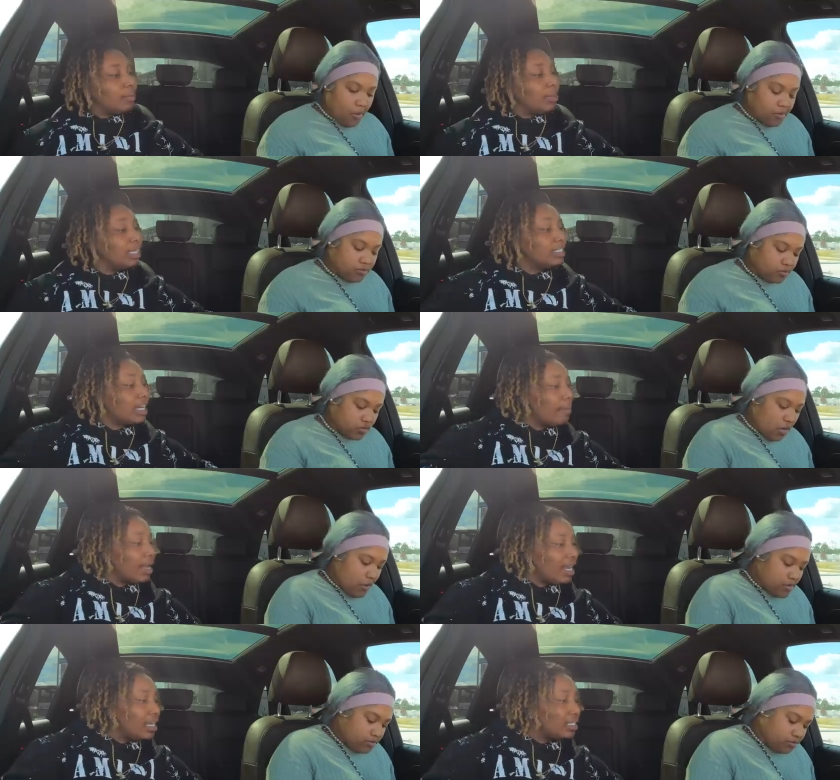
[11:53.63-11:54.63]
Speaker 1: a piece of that, baby?
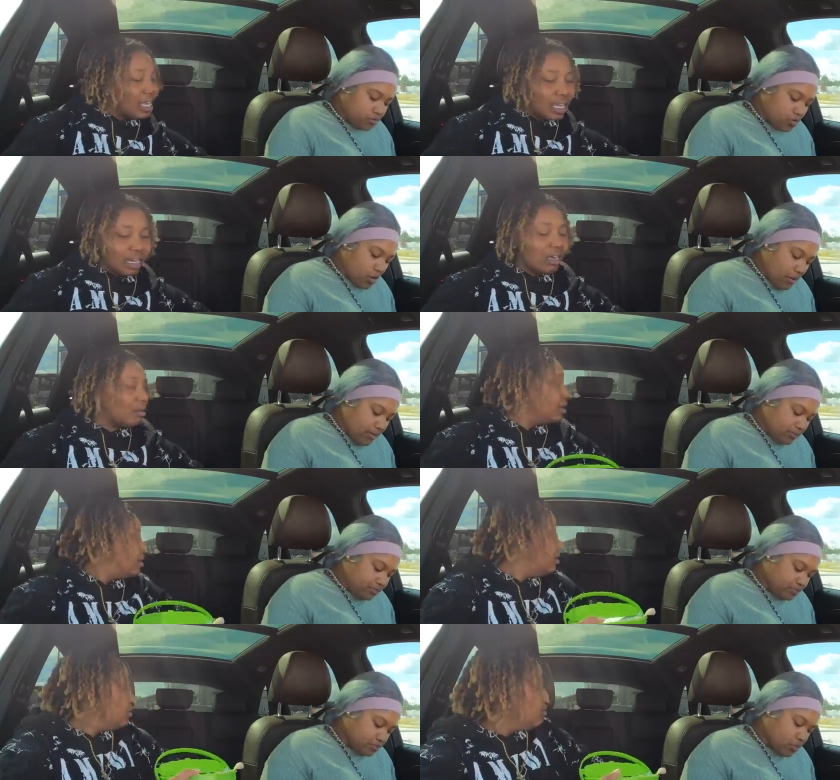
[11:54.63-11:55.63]
Like, damn.
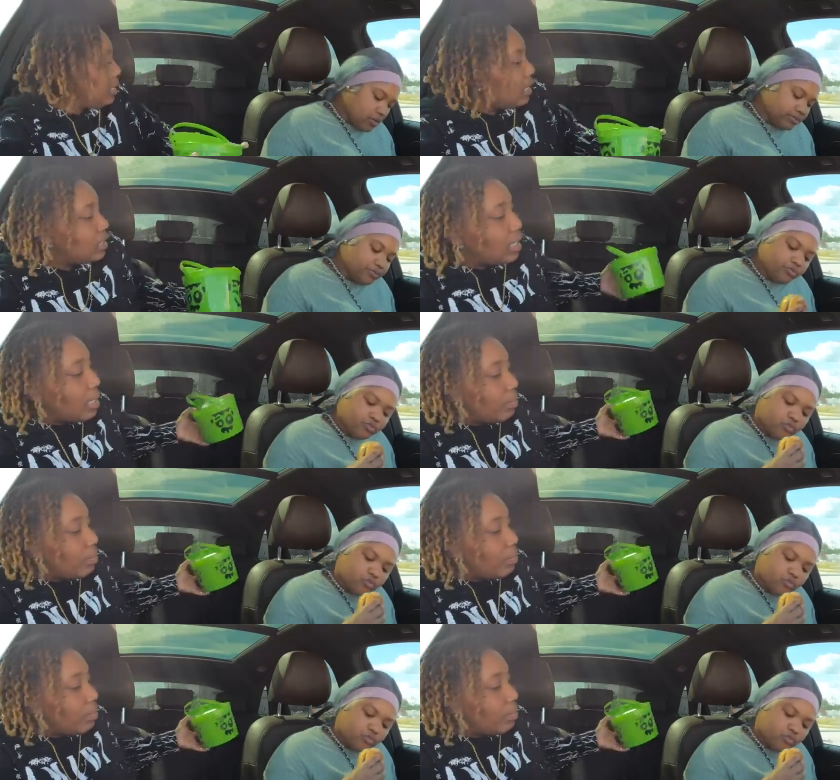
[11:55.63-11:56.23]
Put this shit in the